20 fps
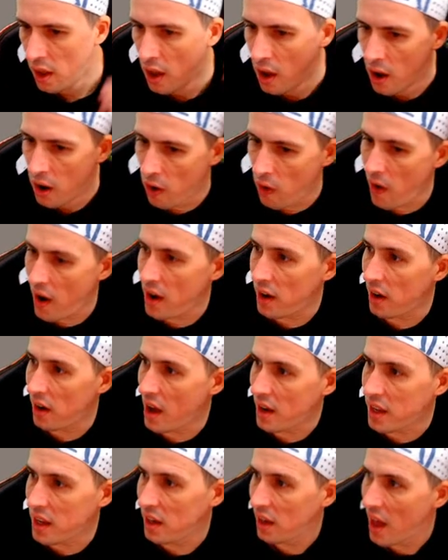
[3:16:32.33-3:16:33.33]
Alright,
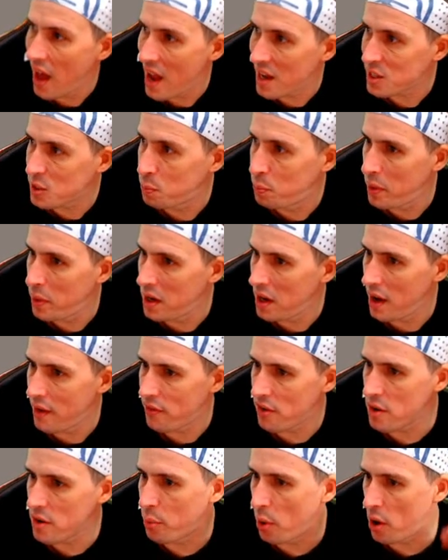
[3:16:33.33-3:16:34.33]
lucky last spin,
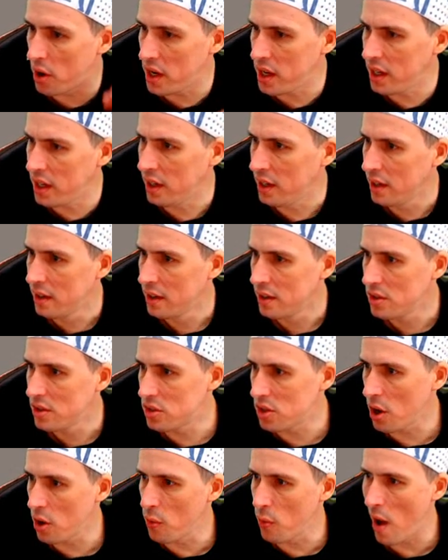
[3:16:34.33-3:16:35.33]
everybody.
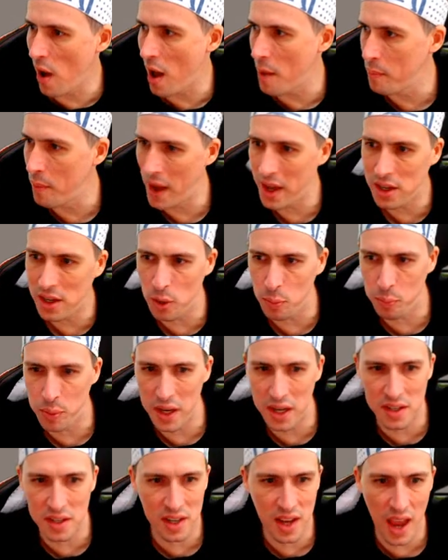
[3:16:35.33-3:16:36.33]
So, make your
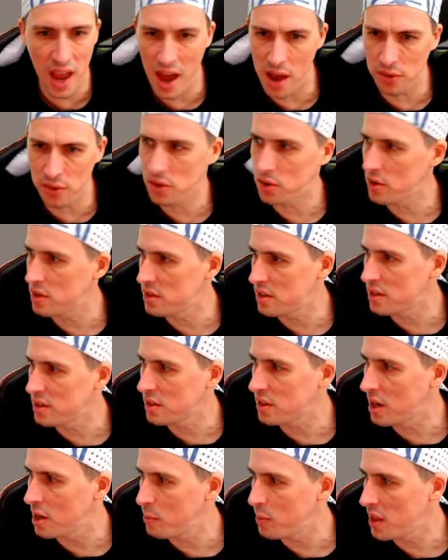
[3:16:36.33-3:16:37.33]
picks count, because this
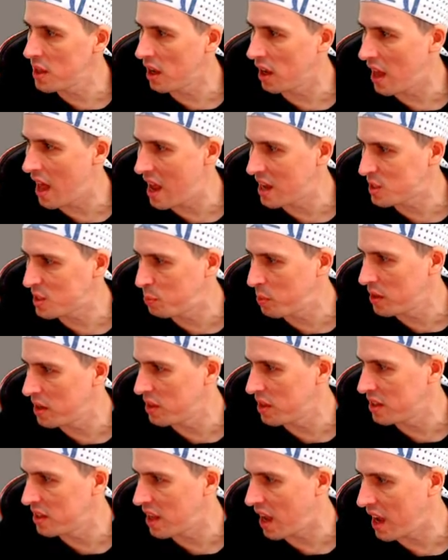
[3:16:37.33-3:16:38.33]
is going to be the last spin
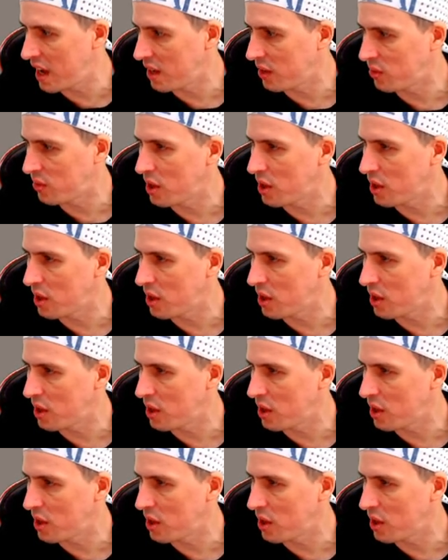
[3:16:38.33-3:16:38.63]
of the day.